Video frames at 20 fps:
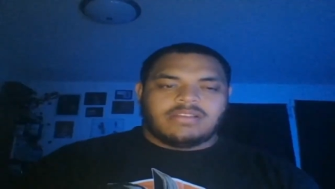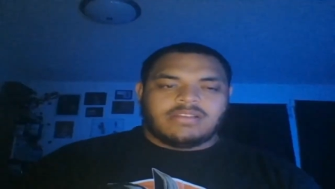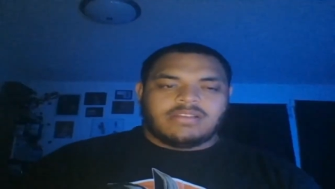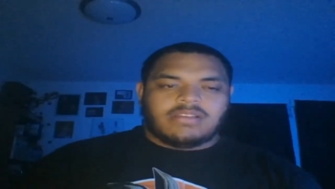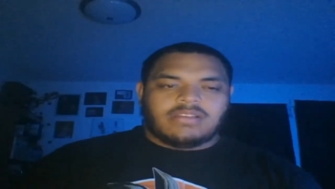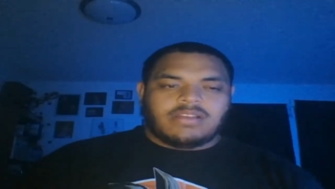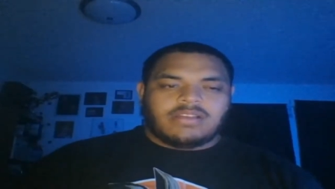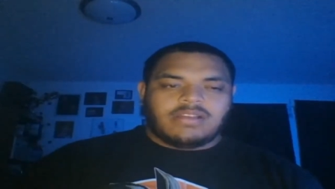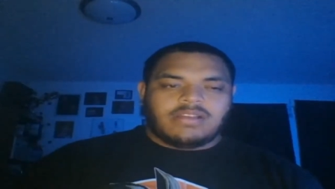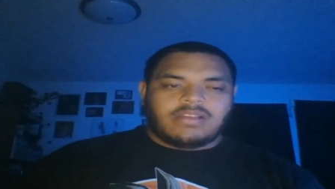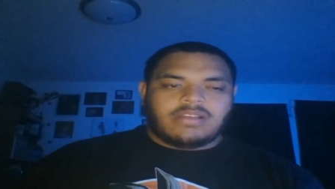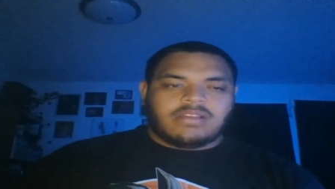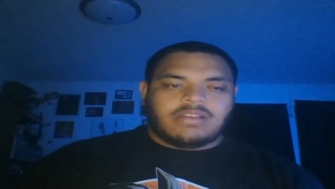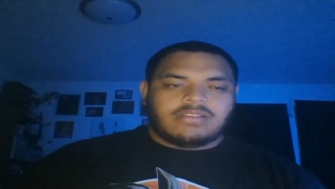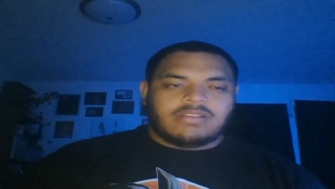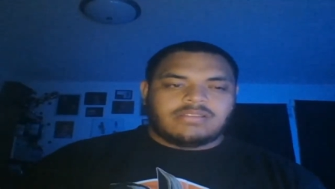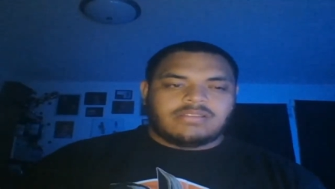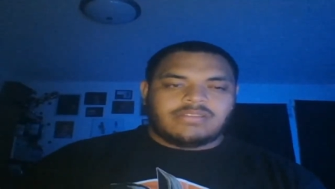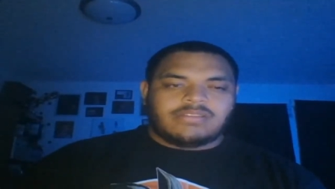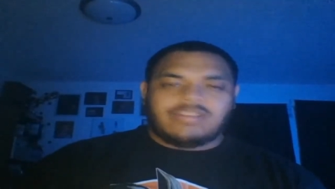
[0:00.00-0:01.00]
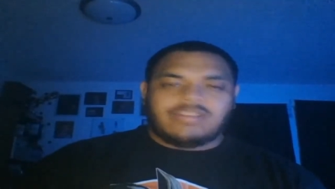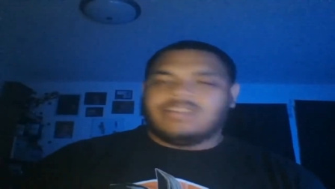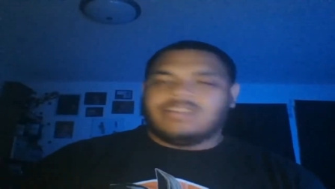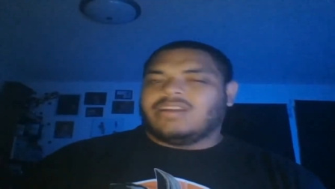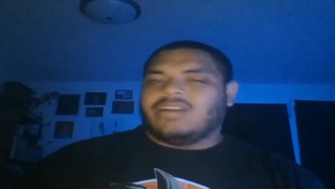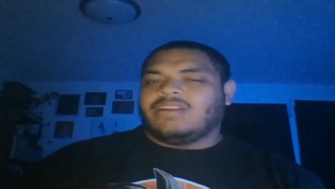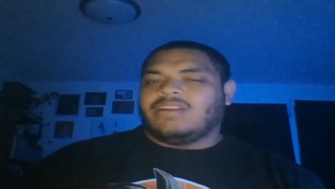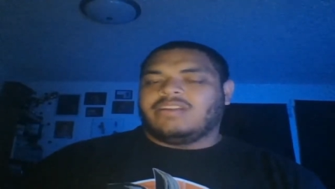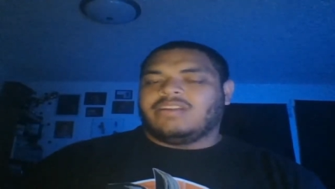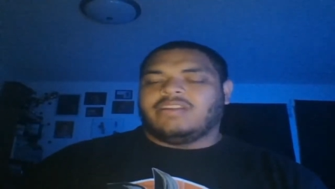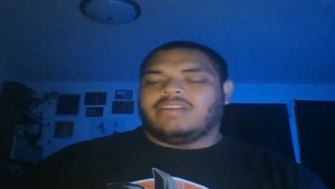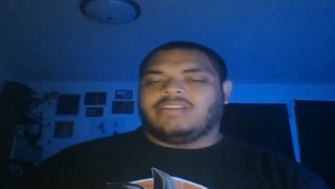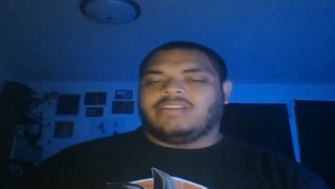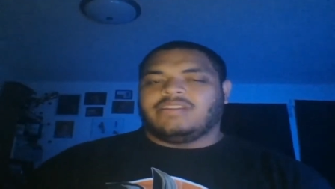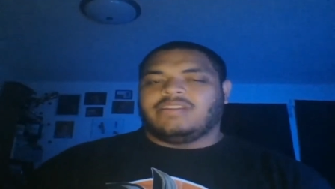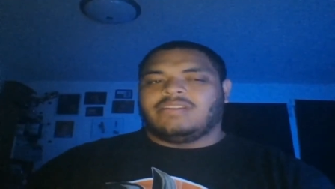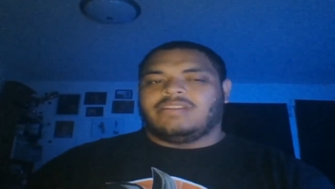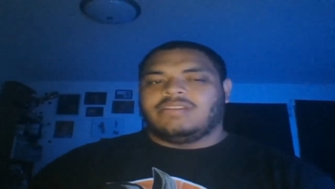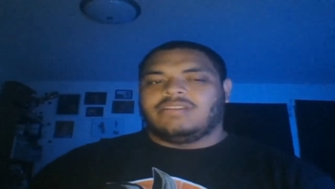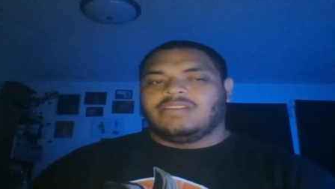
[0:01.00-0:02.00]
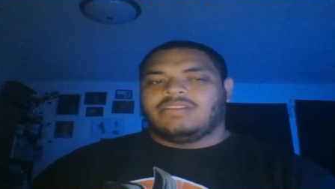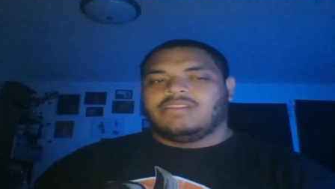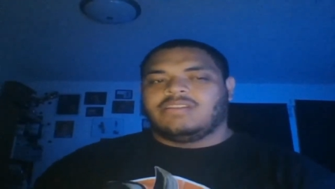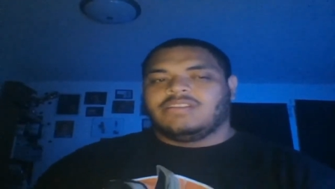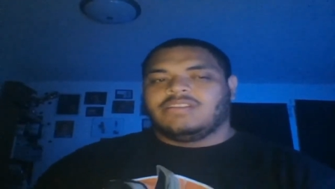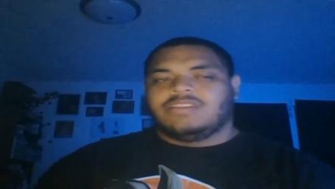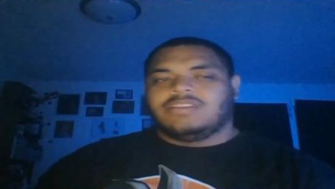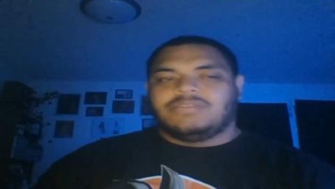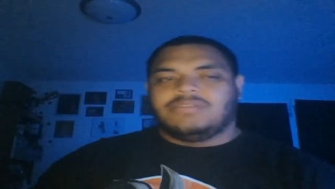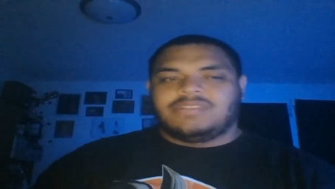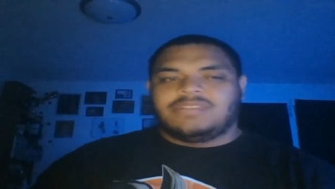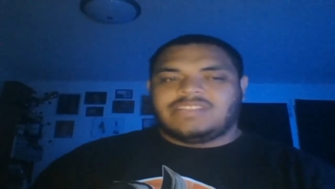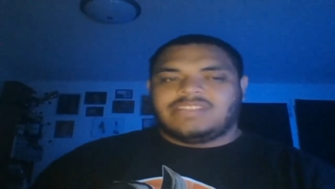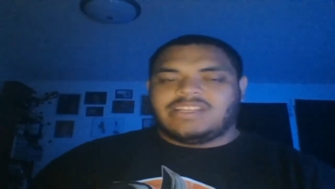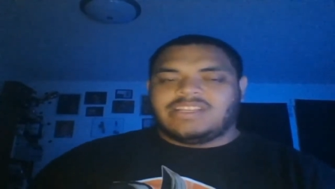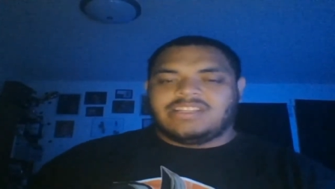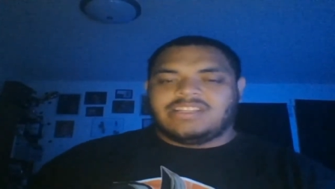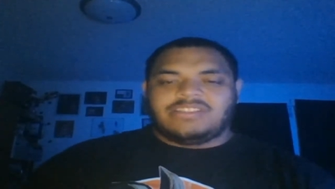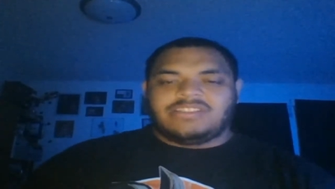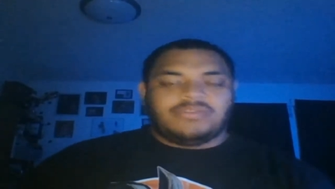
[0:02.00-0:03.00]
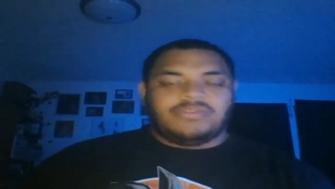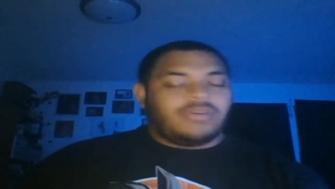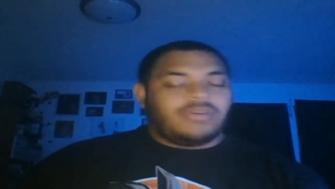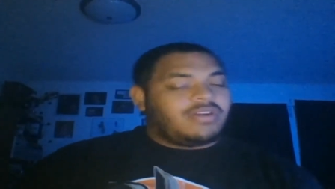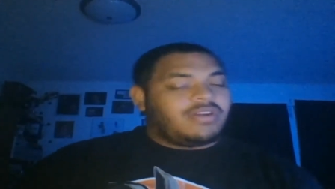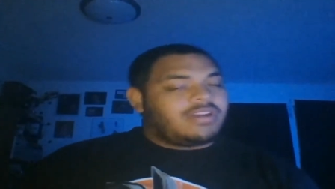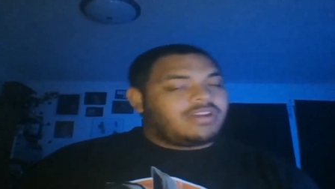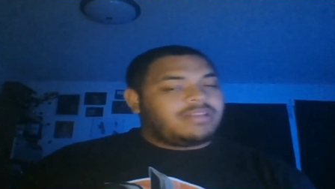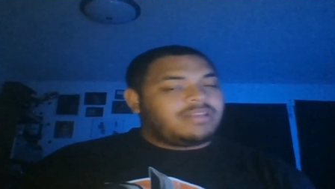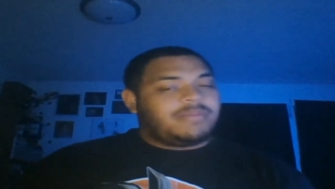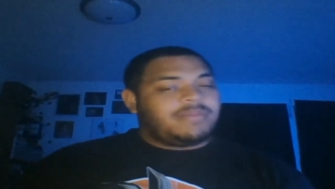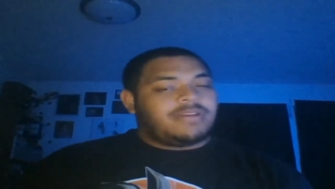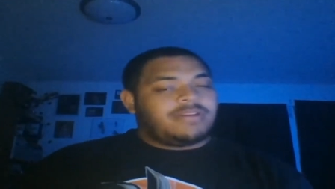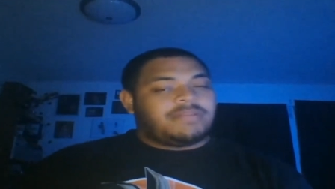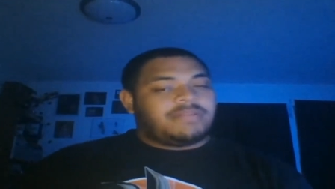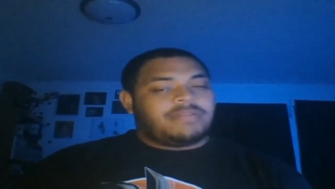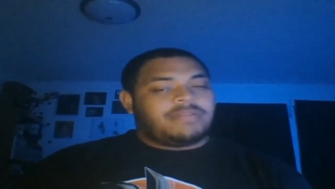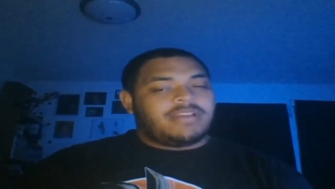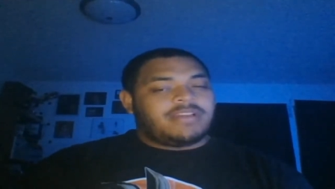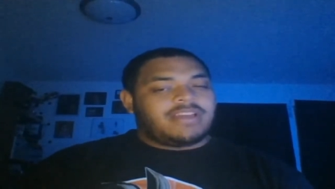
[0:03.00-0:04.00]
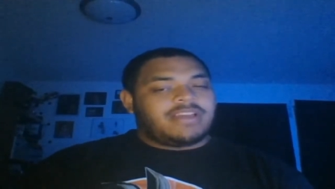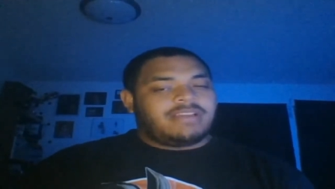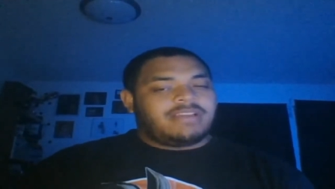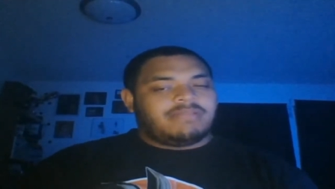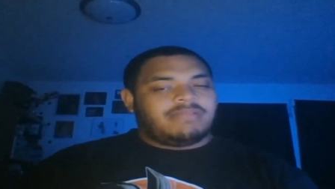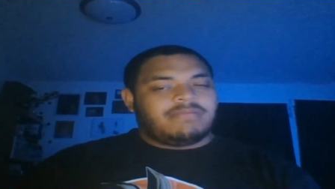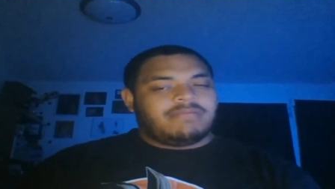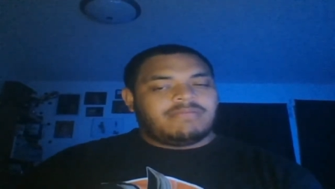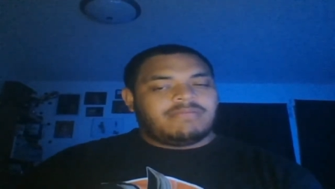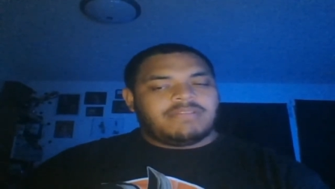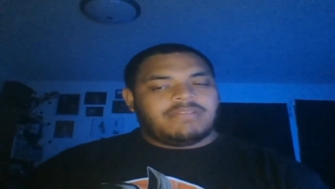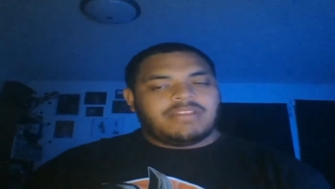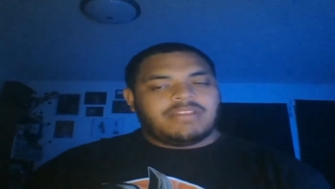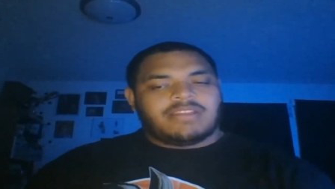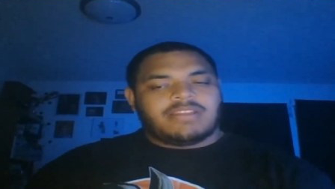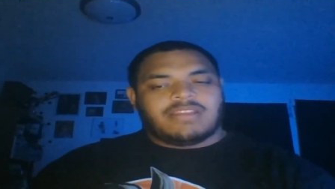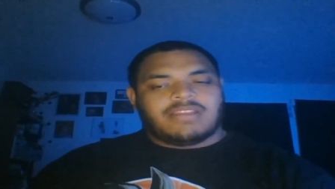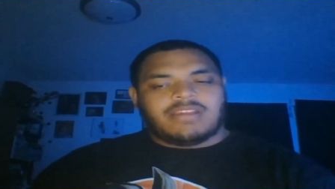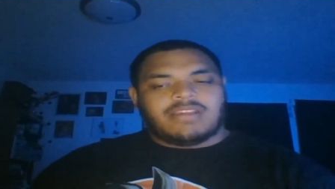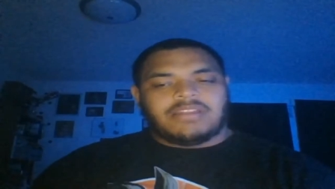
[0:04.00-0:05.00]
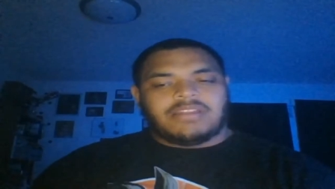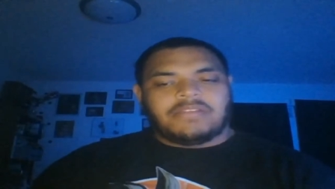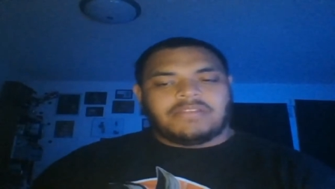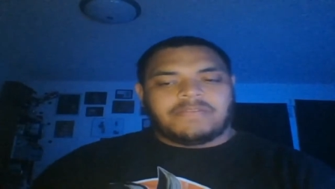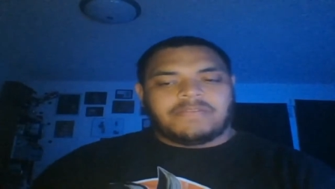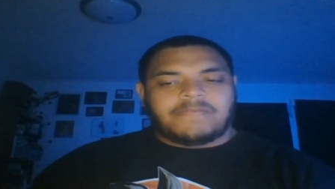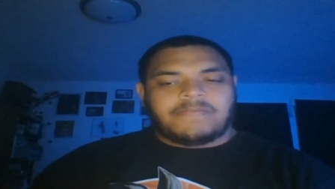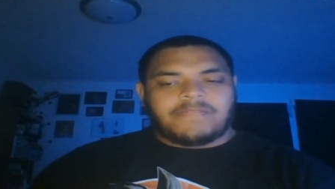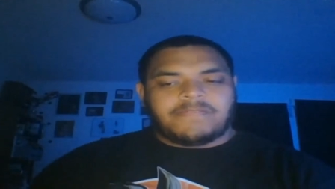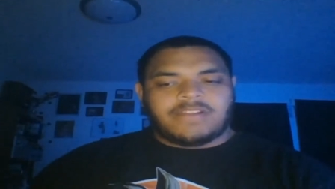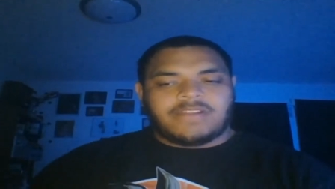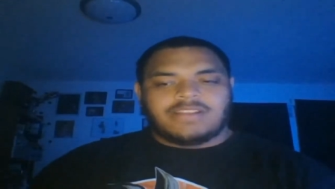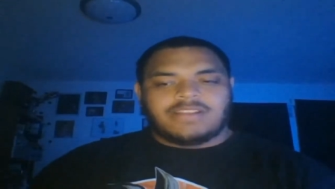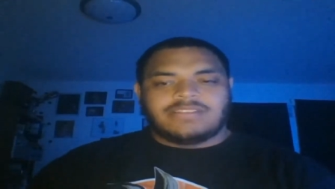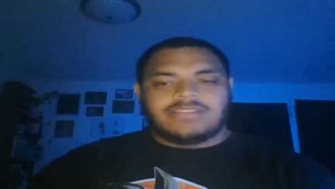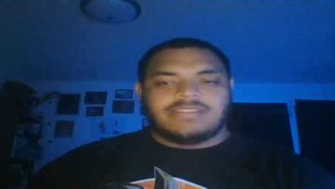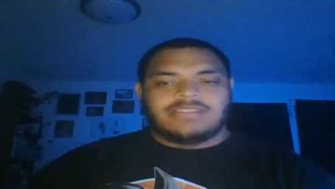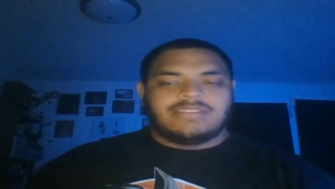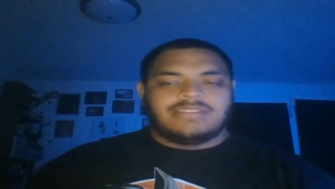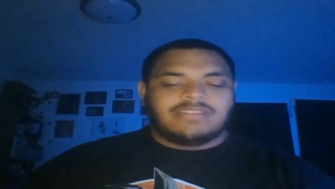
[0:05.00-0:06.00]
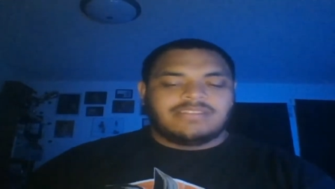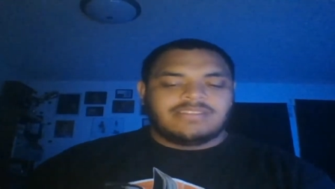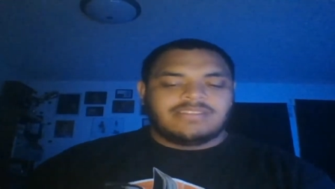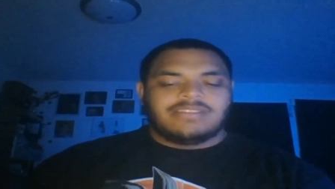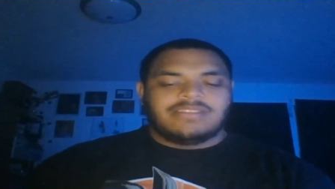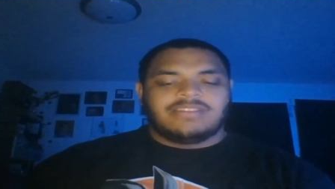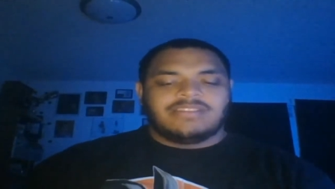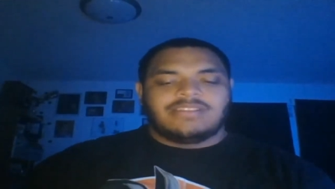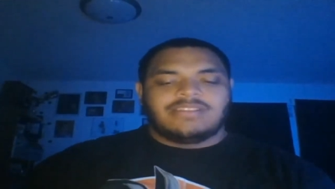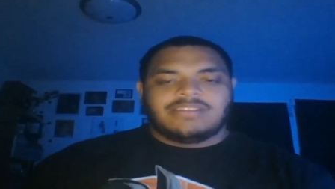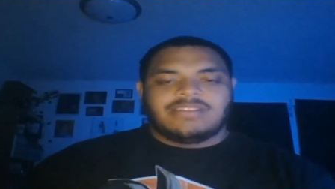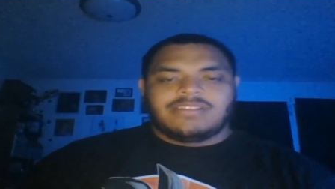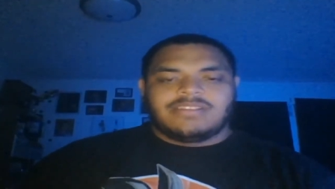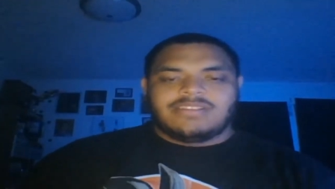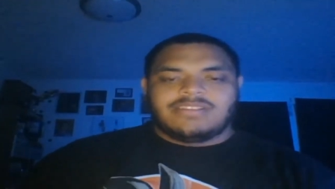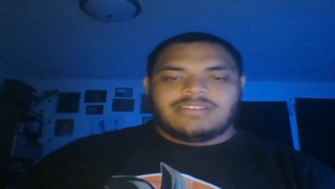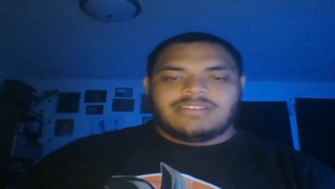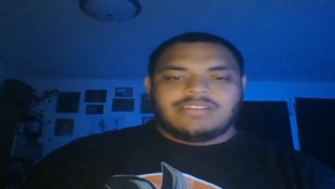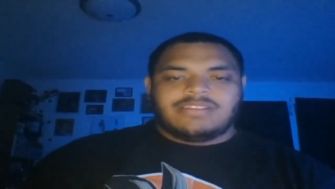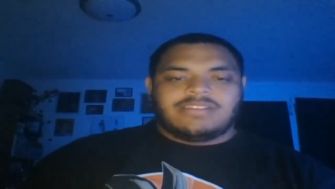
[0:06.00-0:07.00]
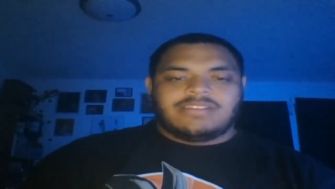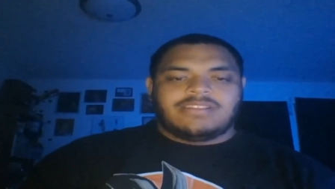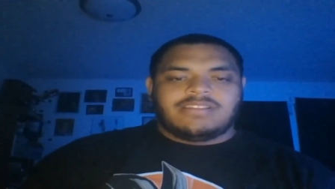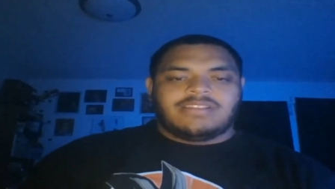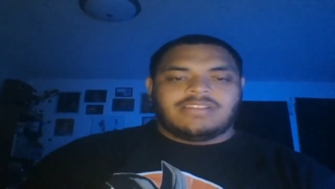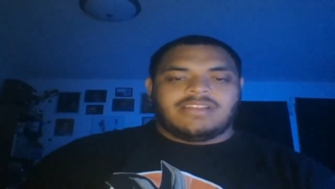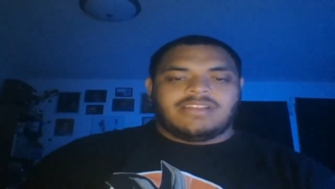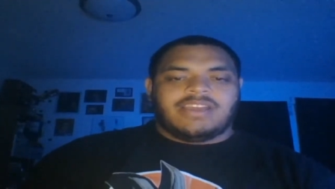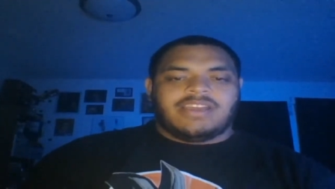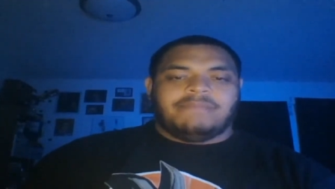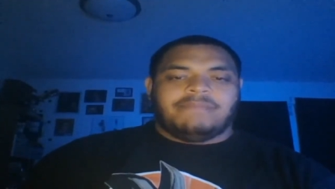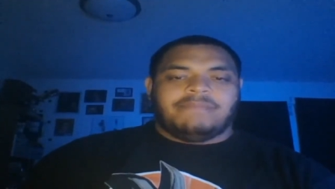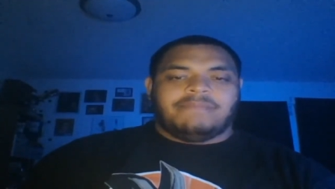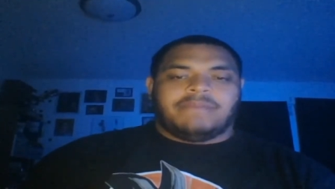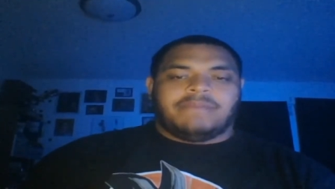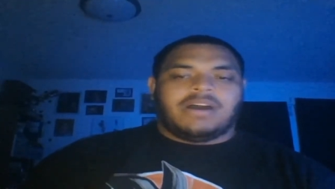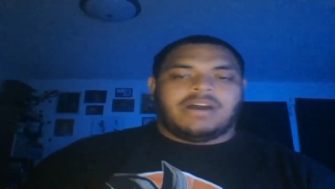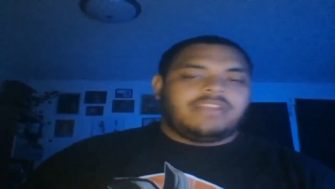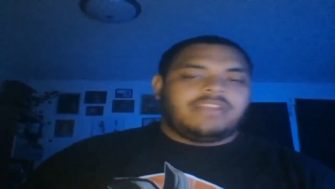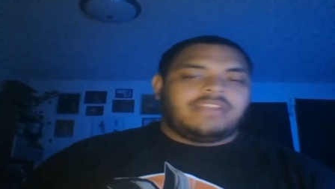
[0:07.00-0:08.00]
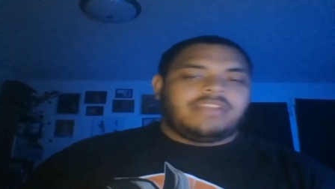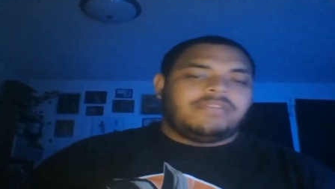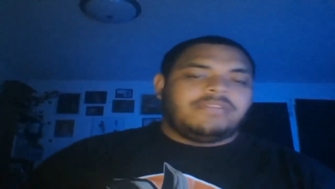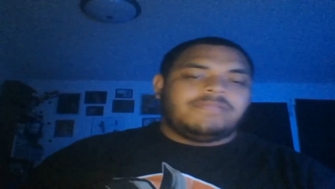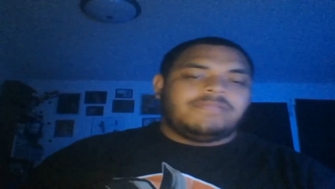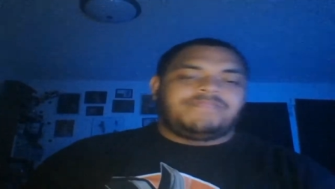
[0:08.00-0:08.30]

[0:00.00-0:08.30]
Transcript: So you're gonna... Are you, so it says you are gonna be able to play with other friends? And Bonnie,